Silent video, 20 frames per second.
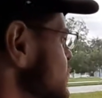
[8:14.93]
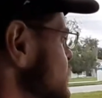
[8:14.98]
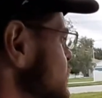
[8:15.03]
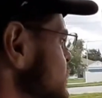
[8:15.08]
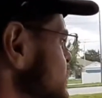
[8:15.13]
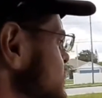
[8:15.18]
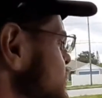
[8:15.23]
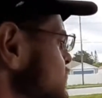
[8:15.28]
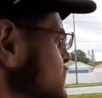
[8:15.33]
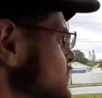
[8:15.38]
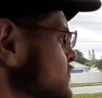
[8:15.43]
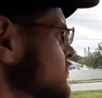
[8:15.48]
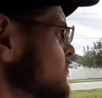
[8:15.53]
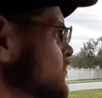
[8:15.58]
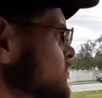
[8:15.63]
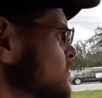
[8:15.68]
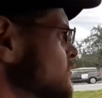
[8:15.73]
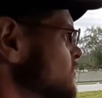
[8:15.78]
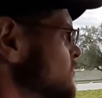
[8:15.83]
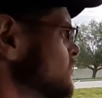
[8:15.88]
Probably was what
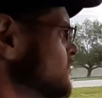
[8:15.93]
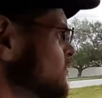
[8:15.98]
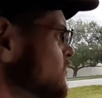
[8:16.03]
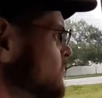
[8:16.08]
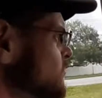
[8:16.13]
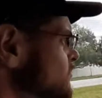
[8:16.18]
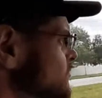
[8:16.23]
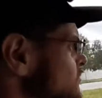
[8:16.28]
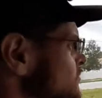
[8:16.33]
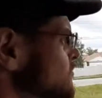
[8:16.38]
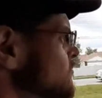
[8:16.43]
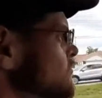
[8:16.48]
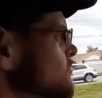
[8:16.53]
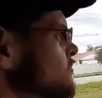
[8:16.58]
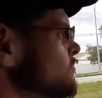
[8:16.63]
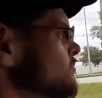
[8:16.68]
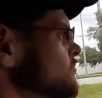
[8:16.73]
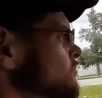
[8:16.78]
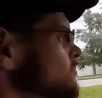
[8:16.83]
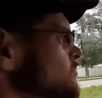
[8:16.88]

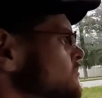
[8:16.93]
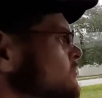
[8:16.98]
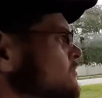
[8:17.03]
was it?